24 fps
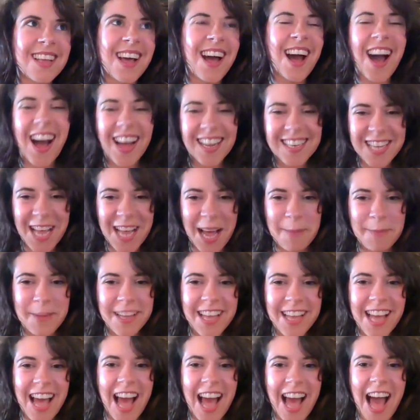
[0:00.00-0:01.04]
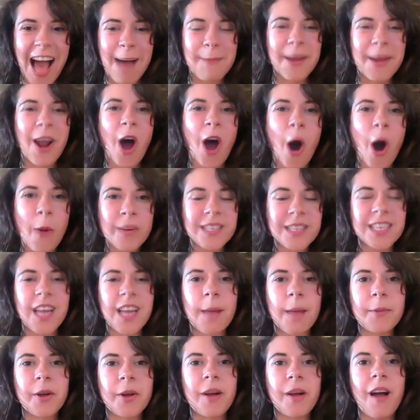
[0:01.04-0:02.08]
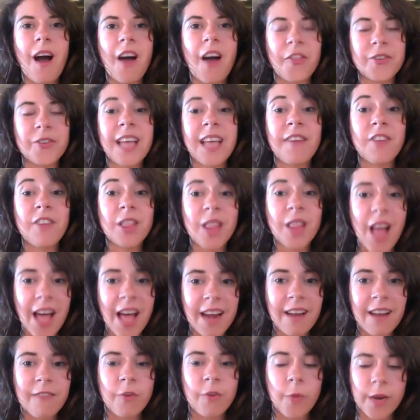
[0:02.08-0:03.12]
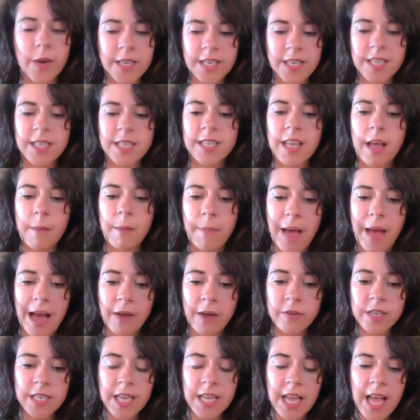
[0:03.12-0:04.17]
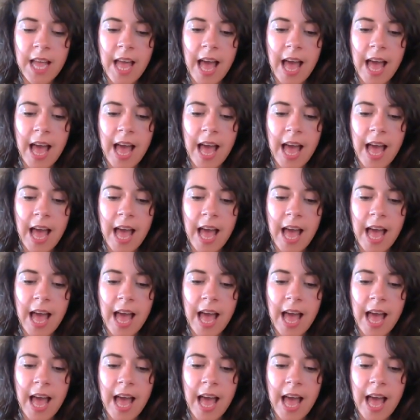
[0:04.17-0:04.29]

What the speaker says: a hot topic and always a topic authors have a lot of questions about.